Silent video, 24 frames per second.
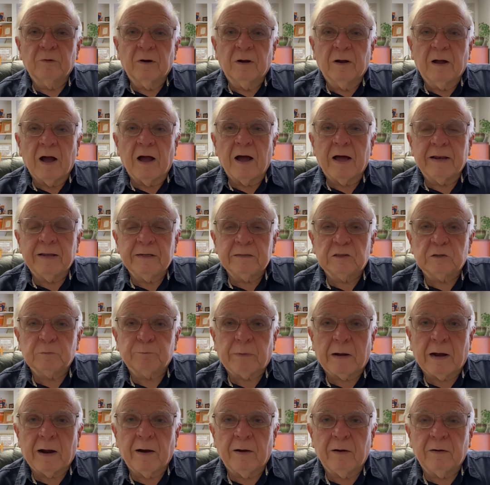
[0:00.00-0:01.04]

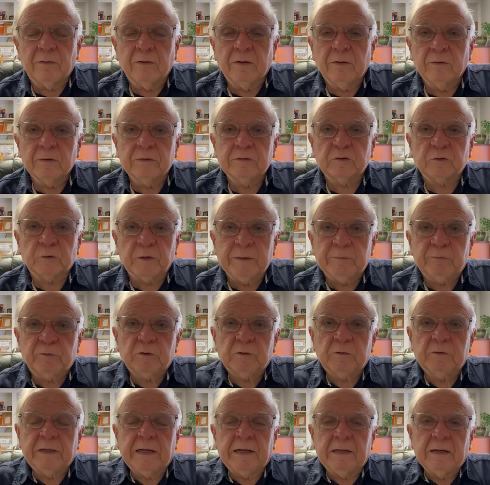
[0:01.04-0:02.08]
God-inspired
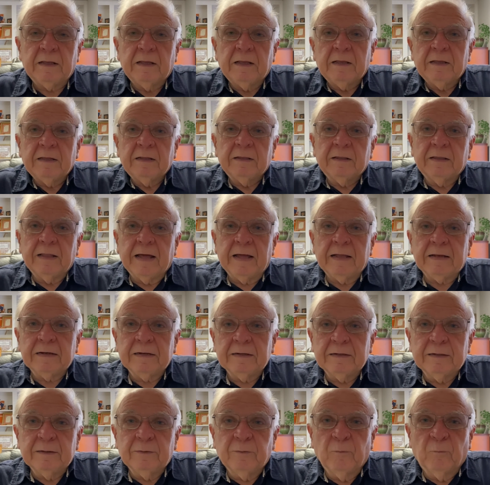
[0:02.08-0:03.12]
scripture that
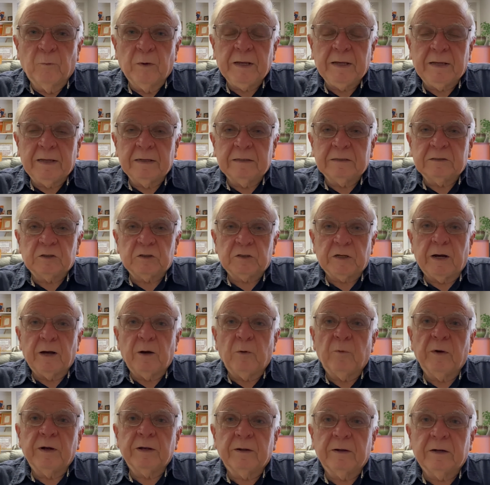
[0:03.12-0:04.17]
we can
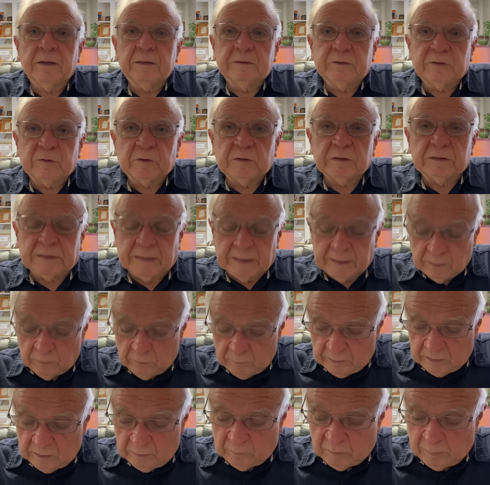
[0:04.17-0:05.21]
share with others to tell
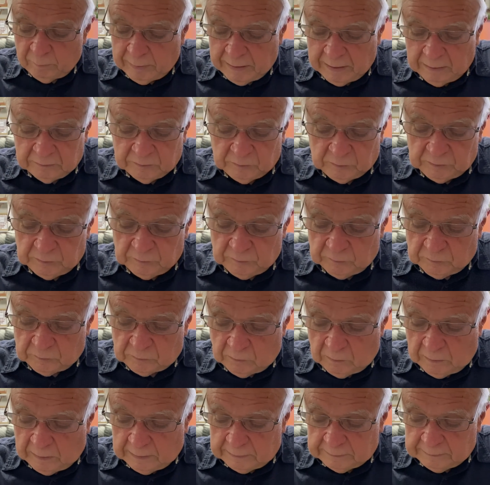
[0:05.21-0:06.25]
them about Jesus
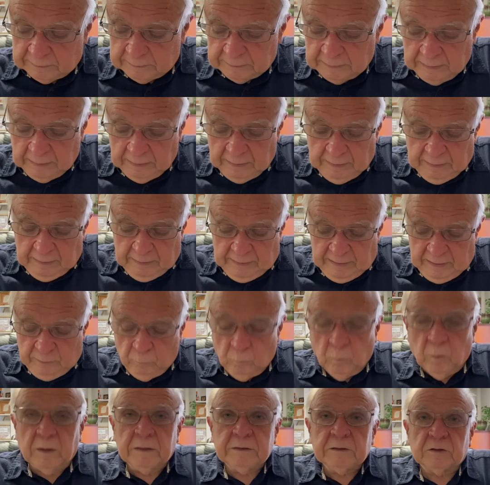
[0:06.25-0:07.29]
Christ. And
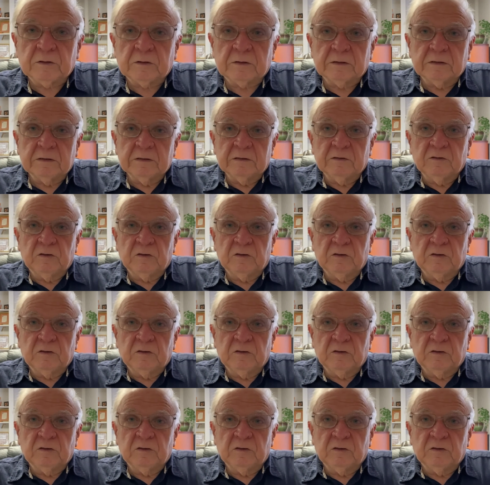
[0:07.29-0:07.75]
once